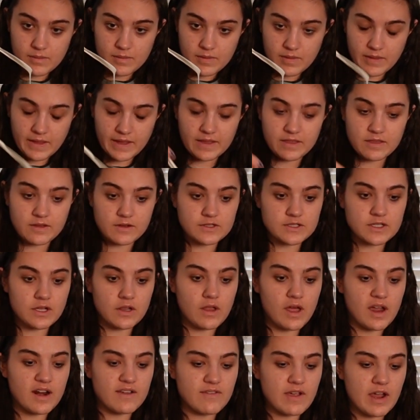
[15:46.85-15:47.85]
like there's a
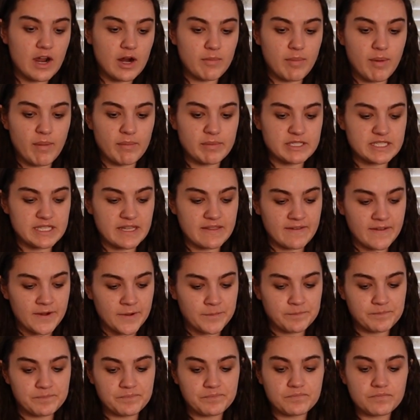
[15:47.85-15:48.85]
lot of air bubbles in
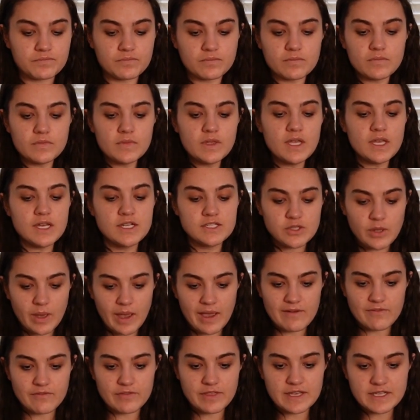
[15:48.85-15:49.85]
there. So I
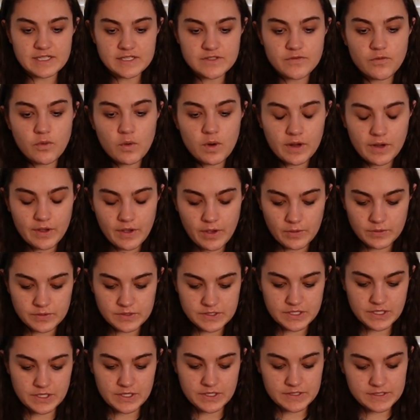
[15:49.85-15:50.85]
have these 4
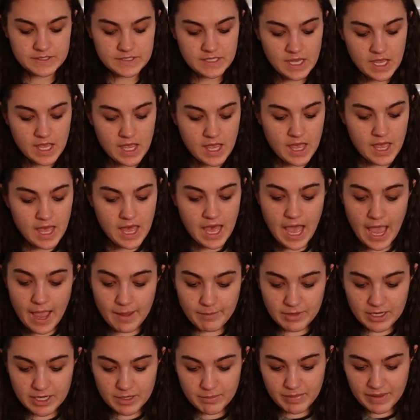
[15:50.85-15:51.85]
coasters.
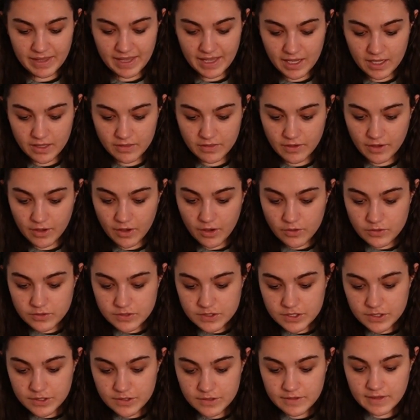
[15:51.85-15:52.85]
I'm gonna pick the
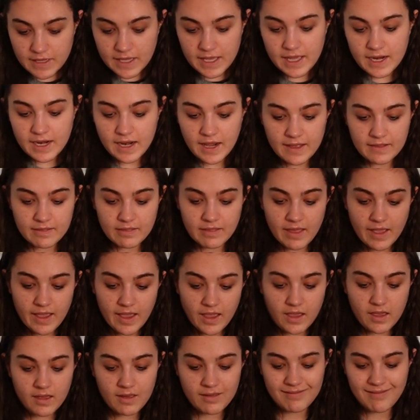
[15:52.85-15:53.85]
coaster that I
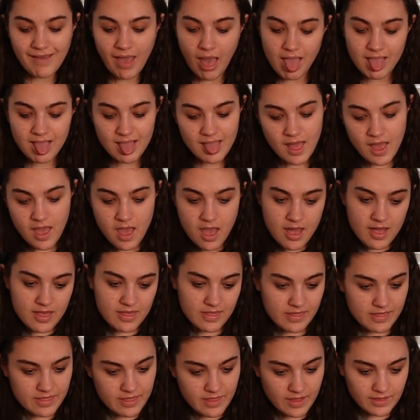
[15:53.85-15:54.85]
like
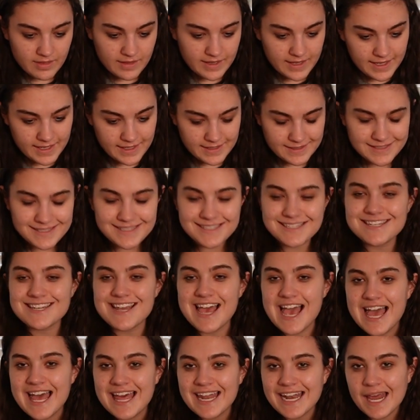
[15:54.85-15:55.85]
the least,
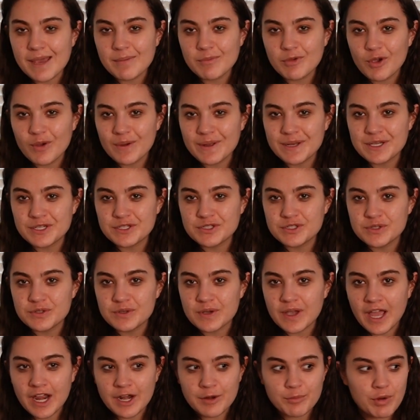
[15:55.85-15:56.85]
and I'm going to
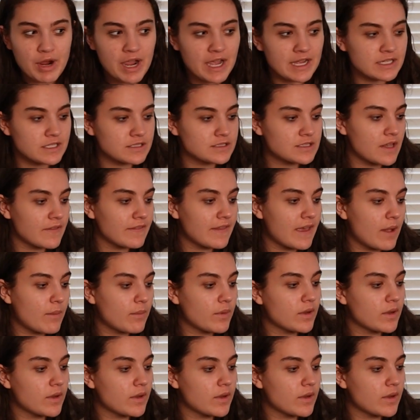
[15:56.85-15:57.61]
kind of practice on that